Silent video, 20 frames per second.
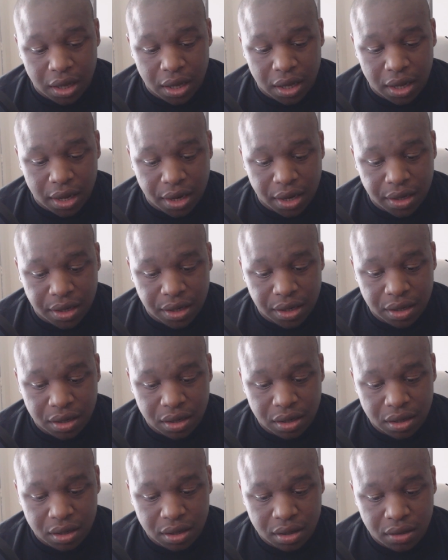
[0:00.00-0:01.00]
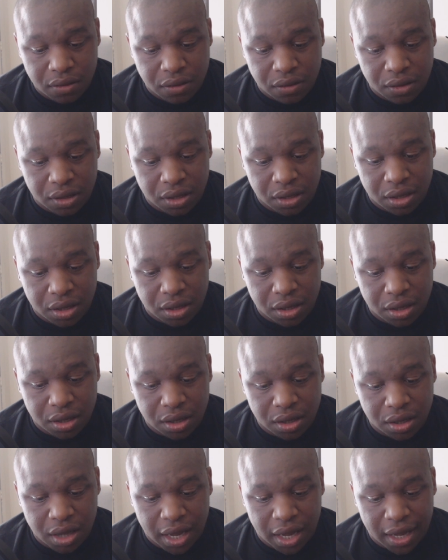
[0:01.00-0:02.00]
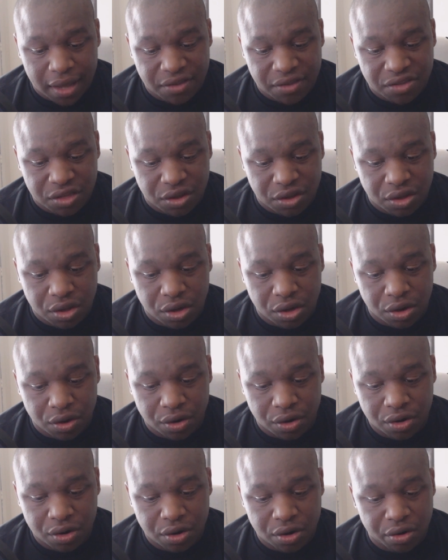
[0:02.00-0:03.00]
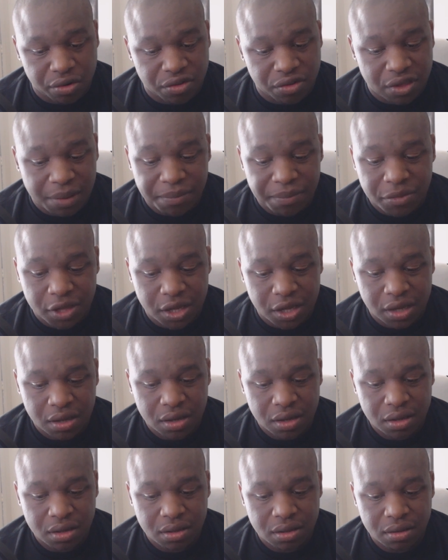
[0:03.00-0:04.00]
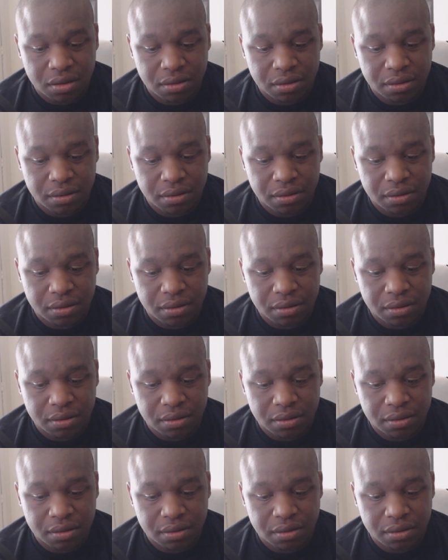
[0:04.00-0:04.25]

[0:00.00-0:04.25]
and I guess the clerk or something